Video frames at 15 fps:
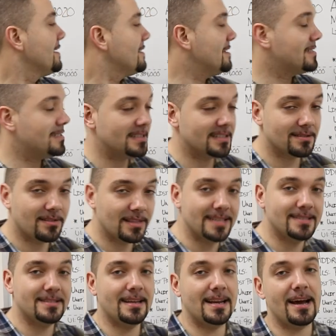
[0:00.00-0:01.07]
this is
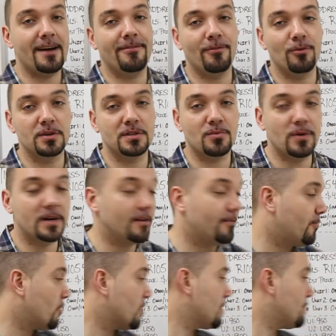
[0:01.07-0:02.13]
listed at
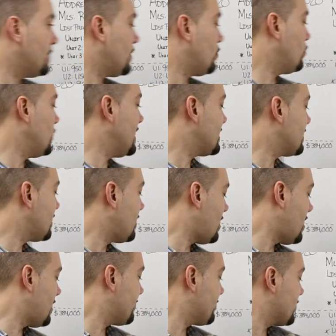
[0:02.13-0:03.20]
424, but we can
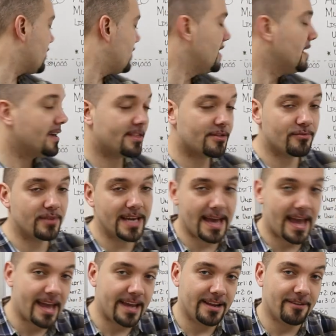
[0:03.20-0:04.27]
offer
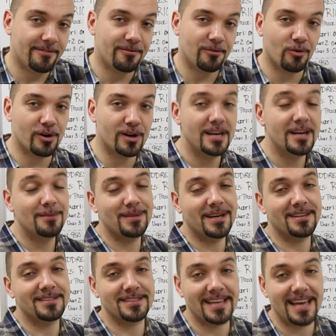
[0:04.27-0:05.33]
384
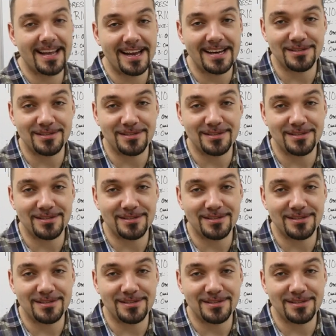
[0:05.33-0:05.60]
because again,